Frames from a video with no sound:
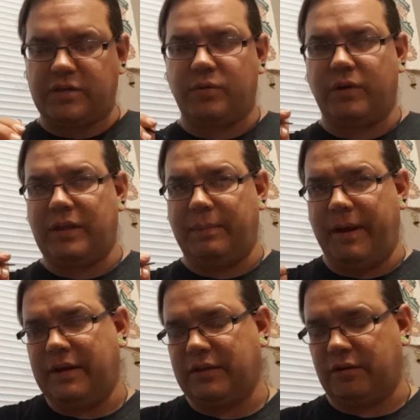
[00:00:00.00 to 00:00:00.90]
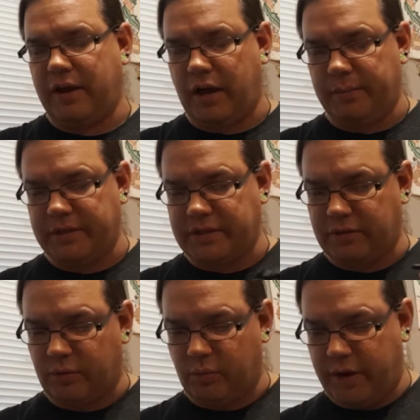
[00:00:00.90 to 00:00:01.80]
quickly painted their helmets
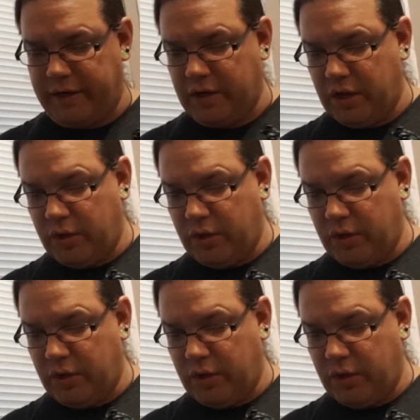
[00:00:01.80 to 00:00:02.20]
either white